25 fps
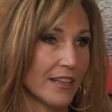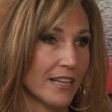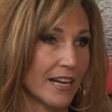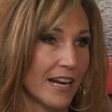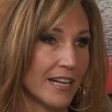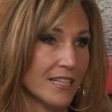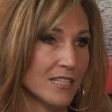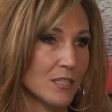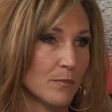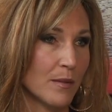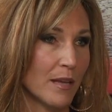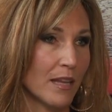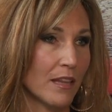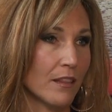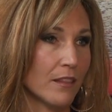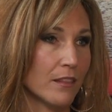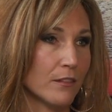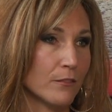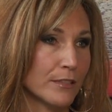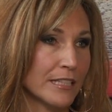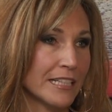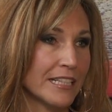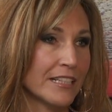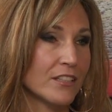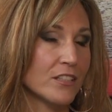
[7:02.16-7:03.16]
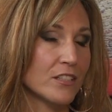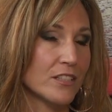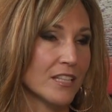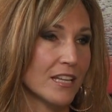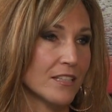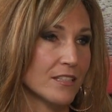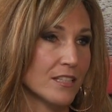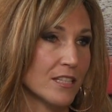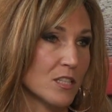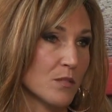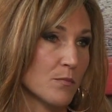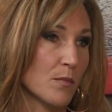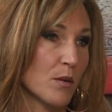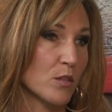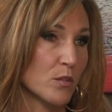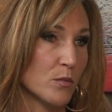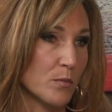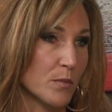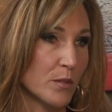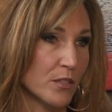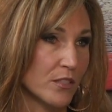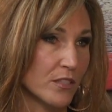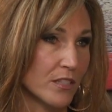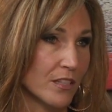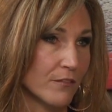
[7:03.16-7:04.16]
That I spent 3 years as the
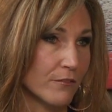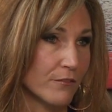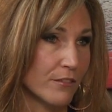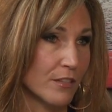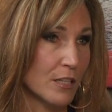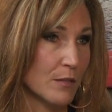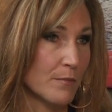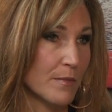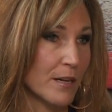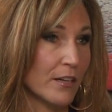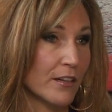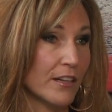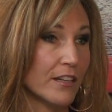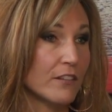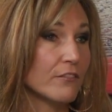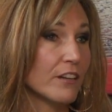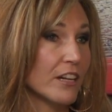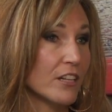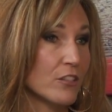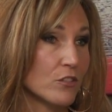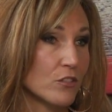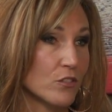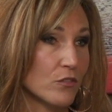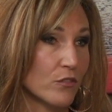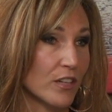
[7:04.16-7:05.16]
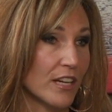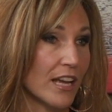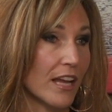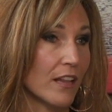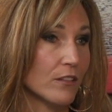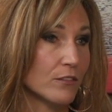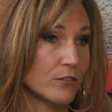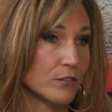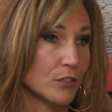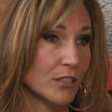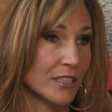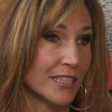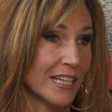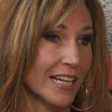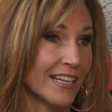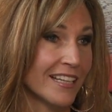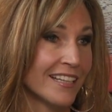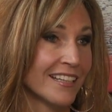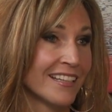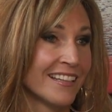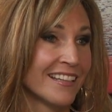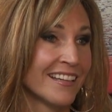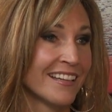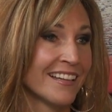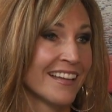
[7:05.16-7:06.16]
spokesperson for the American Veterans for California,
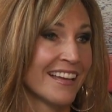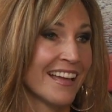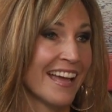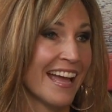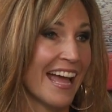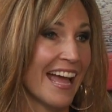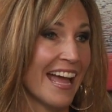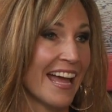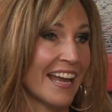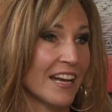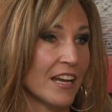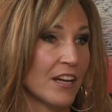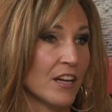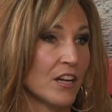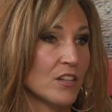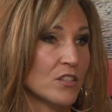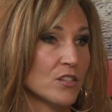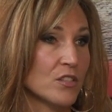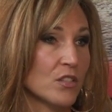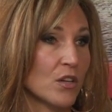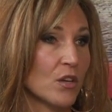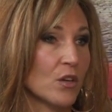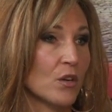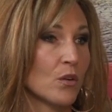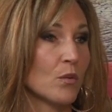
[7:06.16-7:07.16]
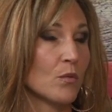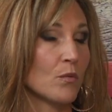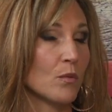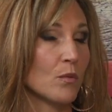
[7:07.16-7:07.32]
and I also